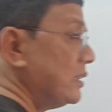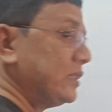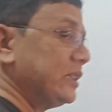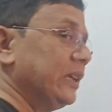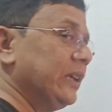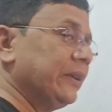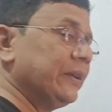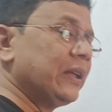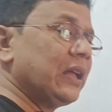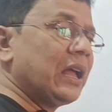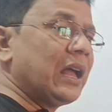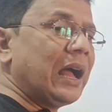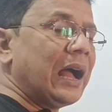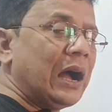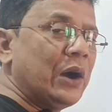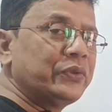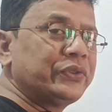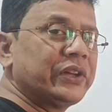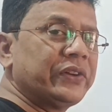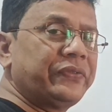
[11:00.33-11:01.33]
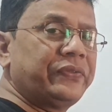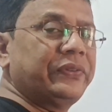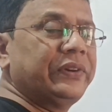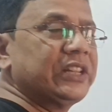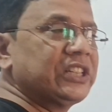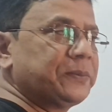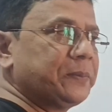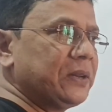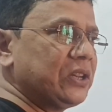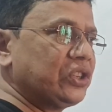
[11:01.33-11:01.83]
See, out
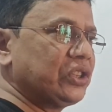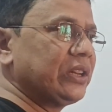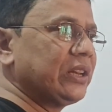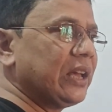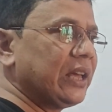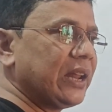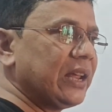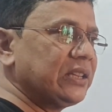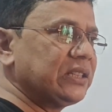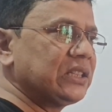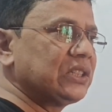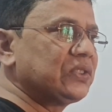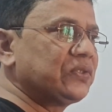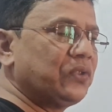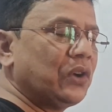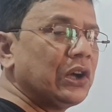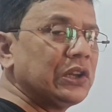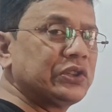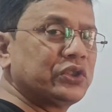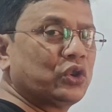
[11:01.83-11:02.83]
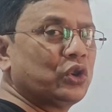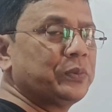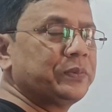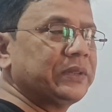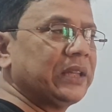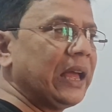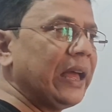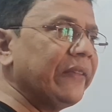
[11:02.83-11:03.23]
of desperation arises false hopes,